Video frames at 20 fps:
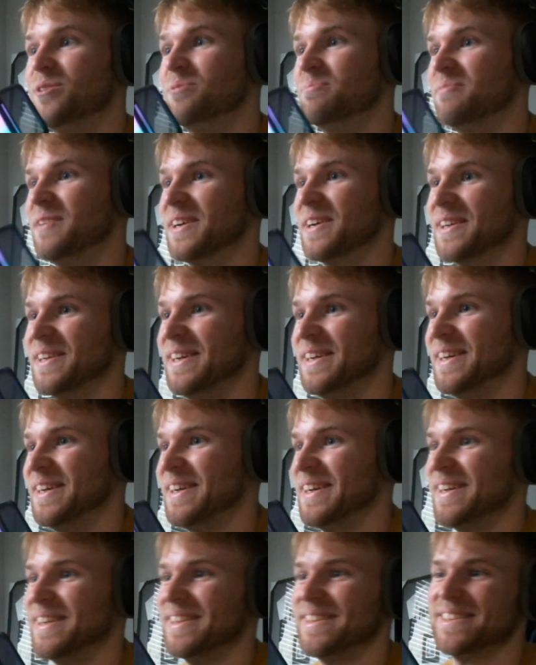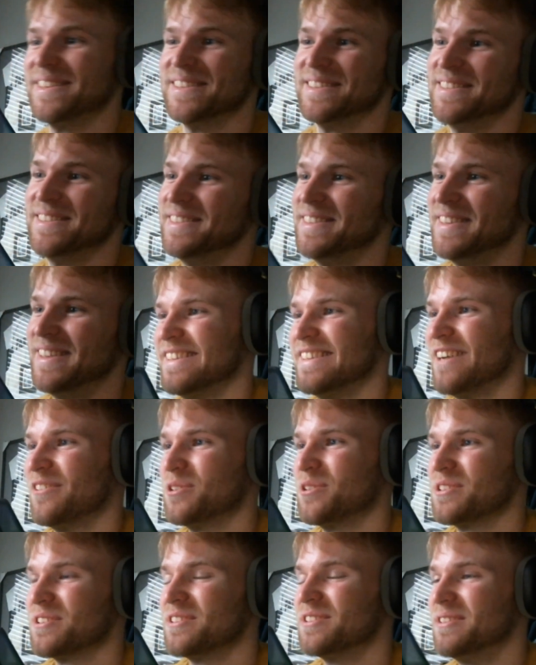Oh my gosh. That
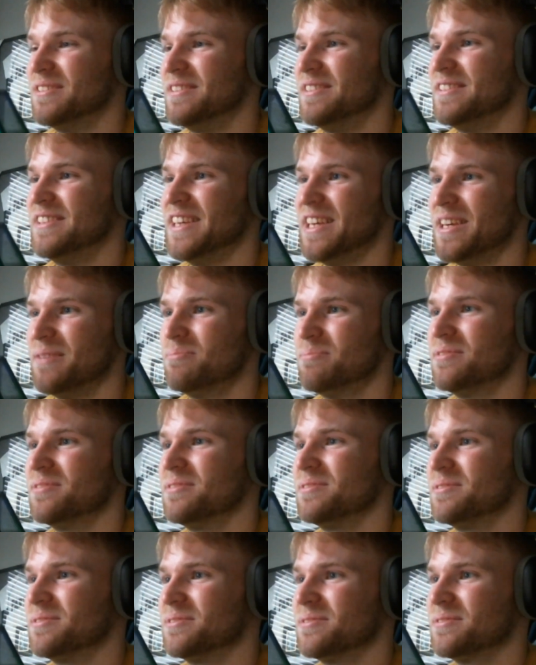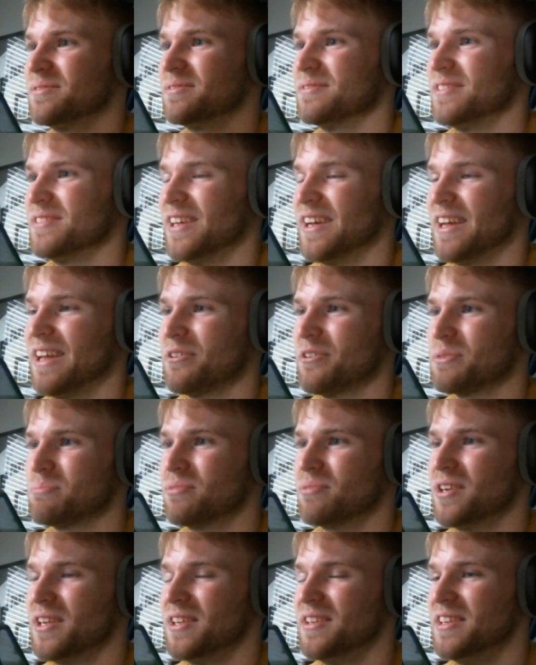was a deep. Yeah, that was
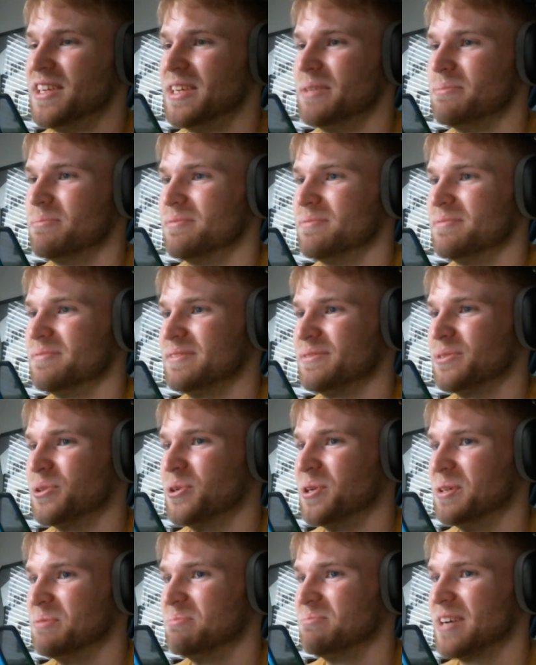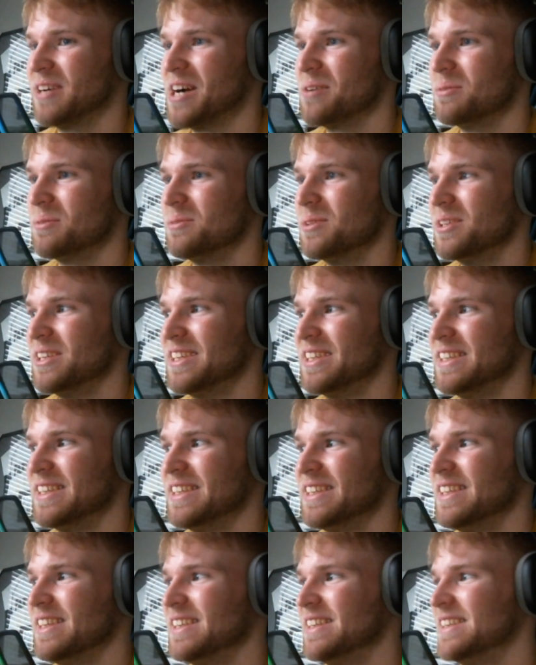pretty deep for him, probably.